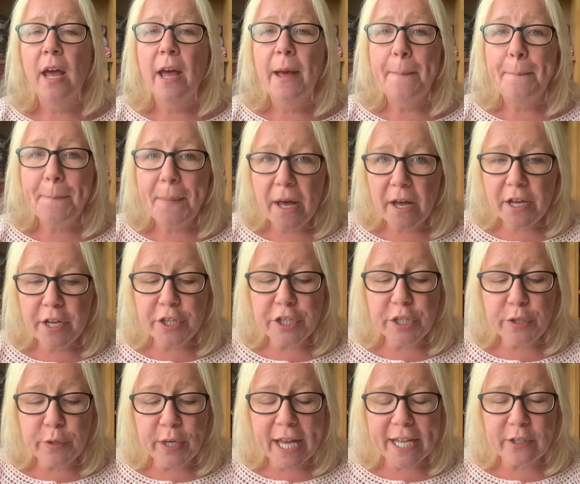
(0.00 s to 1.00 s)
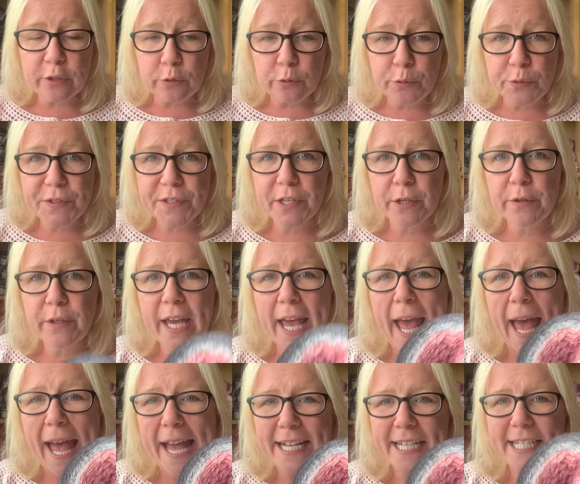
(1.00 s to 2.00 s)
But you can also get
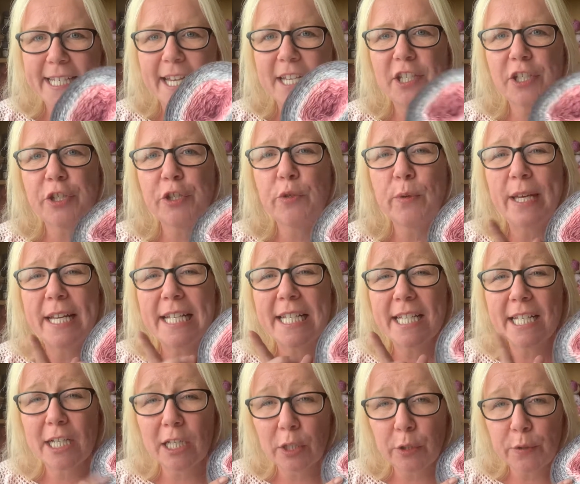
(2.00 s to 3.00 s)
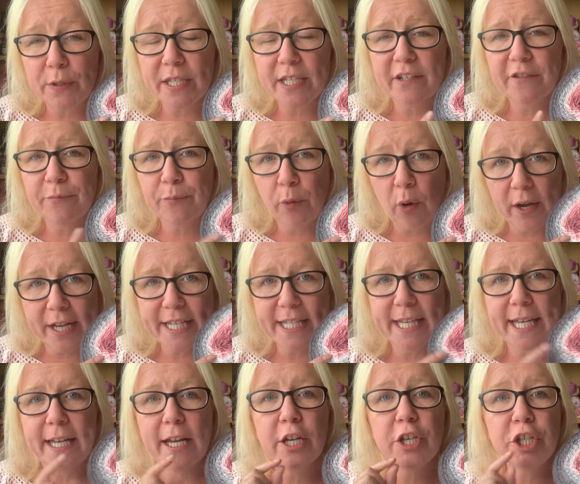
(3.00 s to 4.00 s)
access to exclusive pricing